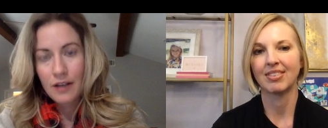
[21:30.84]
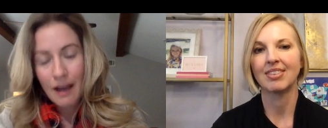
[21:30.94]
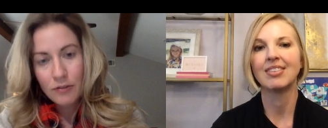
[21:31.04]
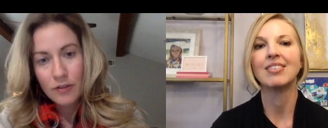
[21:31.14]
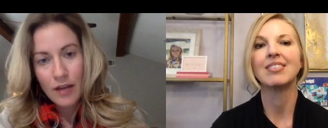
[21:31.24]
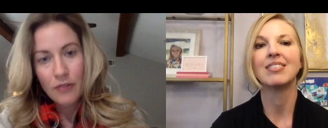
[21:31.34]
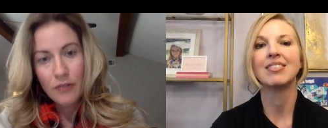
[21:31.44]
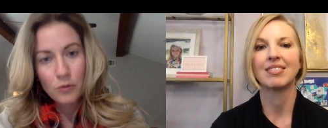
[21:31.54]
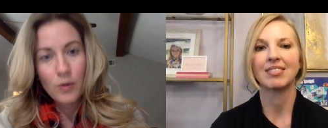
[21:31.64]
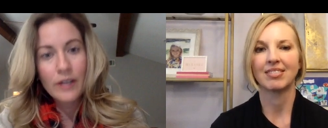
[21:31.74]
Speaker 1: after that
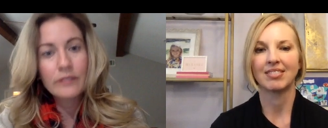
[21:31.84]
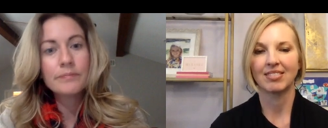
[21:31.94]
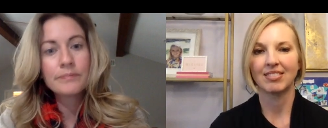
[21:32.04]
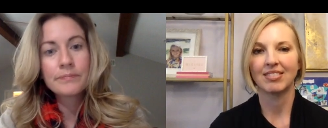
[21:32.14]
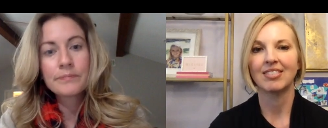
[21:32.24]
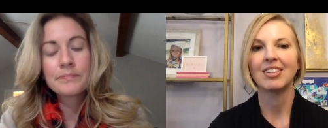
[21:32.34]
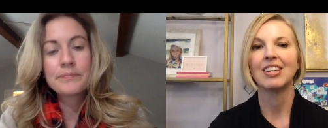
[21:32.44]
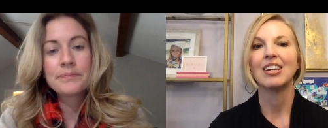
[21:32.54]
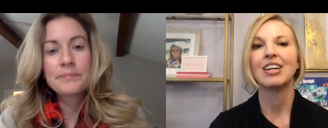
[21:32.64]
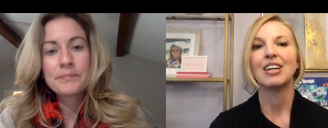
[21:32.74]
third one.
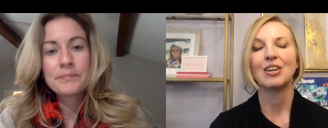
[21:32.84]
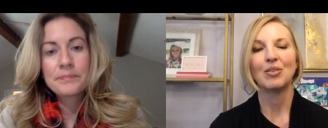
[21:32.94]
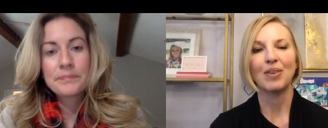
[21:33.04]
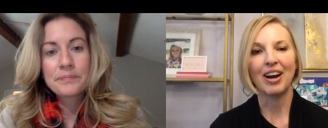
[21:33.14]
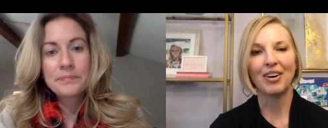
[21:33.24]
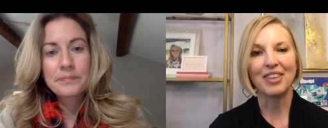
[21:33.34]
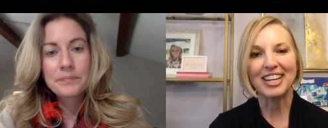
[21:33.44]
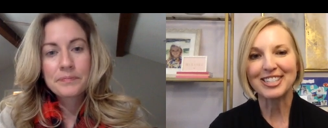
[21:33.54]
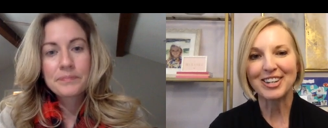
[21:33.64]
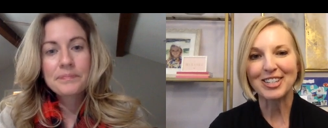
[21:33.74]
Speaker 2: Wow,
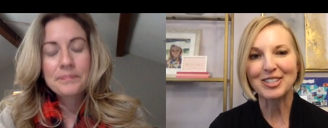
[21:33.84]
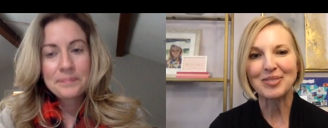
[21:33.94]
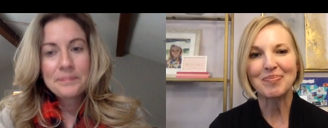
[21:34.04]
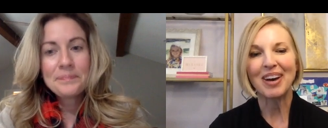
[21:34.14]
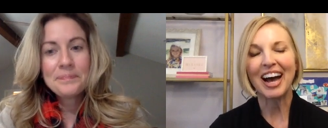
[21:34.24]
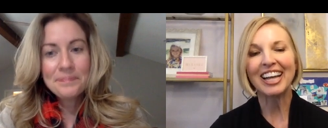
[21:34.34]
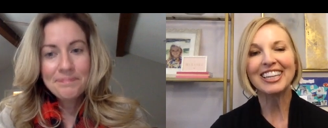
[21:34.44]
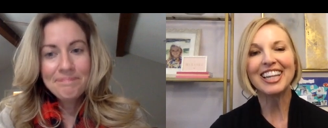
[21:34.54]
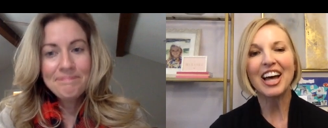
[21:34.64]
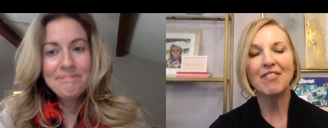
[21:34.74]
that's awesome. I
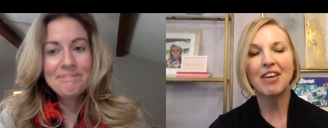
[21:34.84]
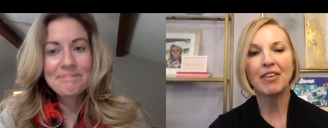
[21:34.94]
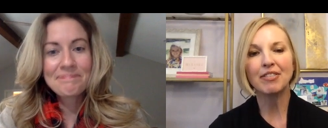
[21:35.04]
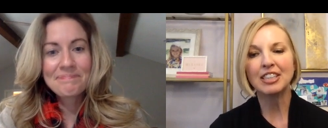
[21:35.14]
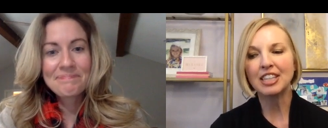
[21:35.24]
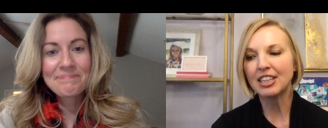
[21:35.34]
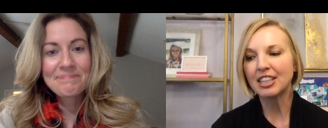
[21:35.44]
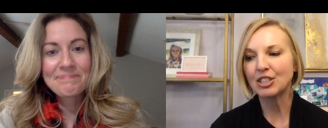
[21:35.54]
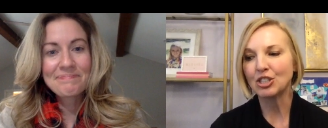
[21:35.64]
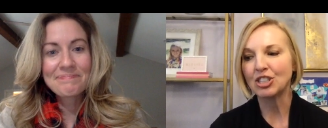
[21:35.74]
love everything that
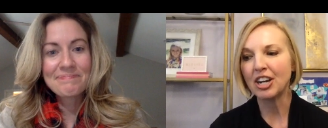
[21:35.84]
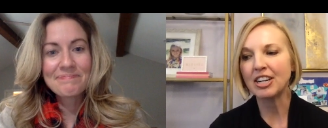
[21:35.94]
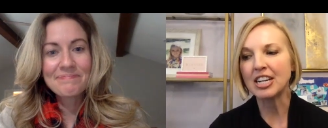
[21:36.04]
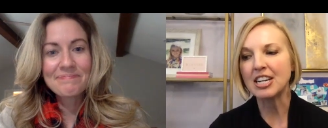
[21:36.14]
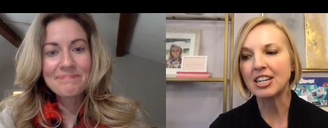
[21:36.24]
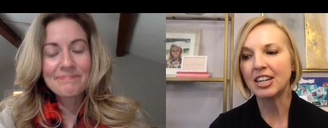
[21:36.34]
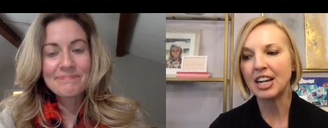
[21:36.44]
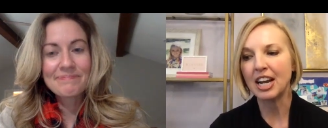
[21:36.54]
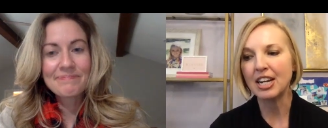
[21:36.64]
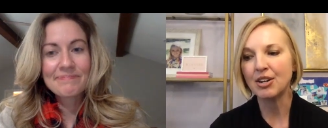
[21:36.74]
you're sharing here.
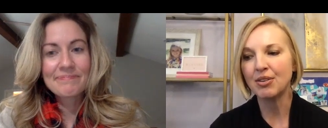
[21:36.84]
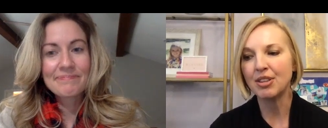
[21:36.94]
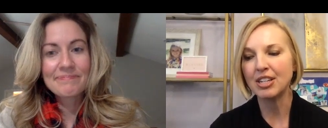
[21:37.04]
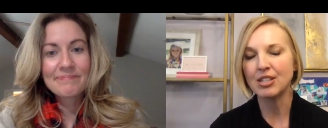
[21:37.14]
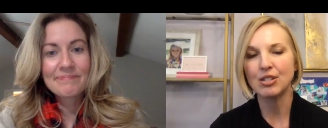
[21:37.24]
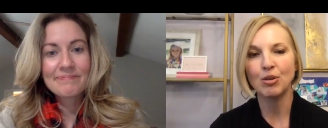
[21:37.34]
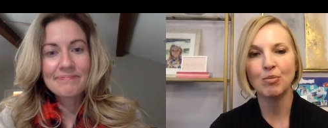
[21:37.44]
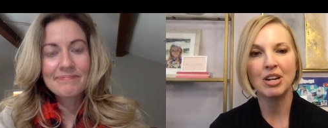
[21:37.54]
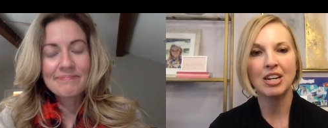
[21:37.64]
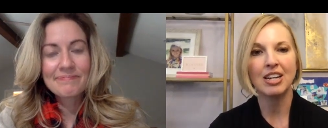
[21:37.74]
And I know that so
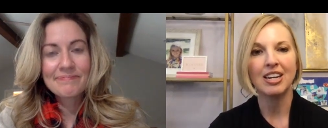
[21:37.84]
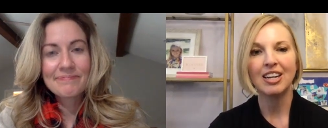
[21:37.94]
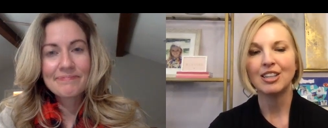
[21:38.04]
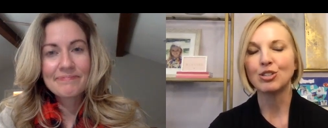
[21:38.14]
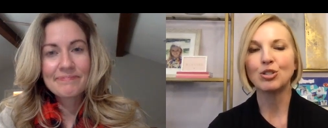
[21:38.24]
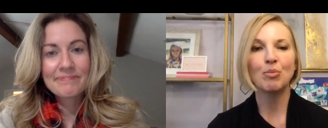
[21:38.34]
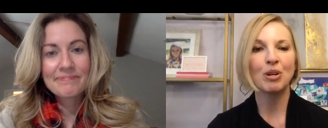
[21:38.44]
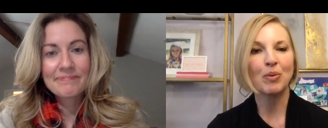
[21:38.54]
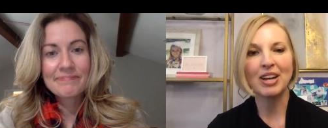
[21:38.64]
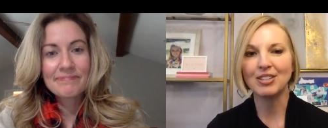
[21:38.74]
many, there's so
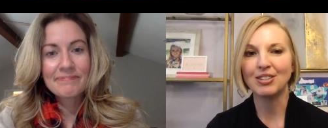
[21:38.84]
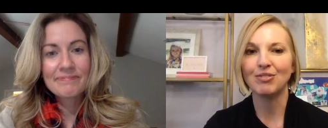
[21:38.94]
many ways of,